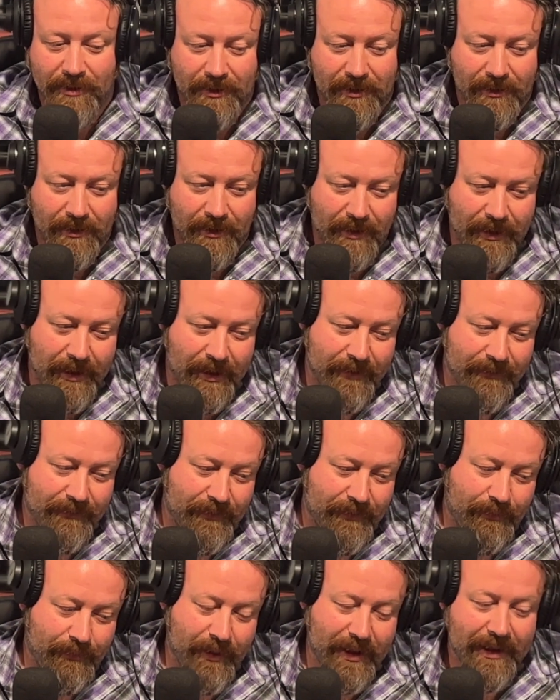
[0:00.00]
took a lot
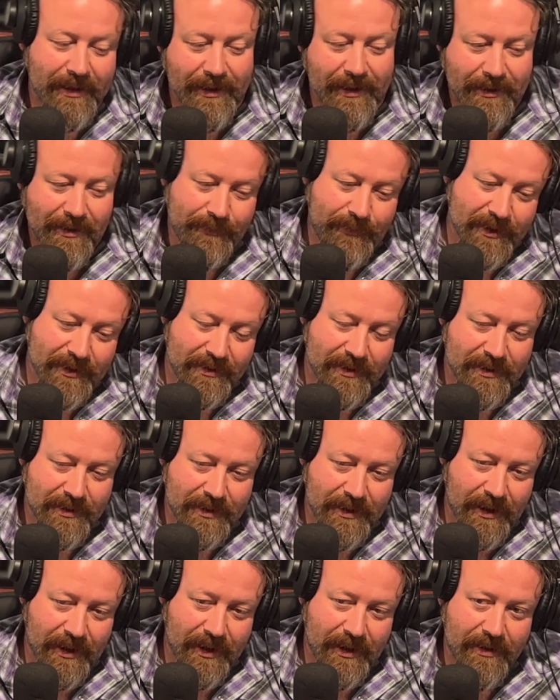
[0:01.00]
of the branding and the business
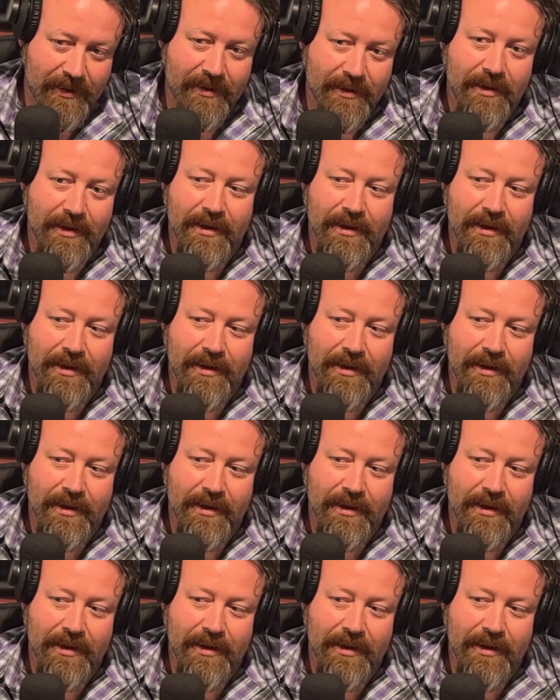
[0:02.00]
side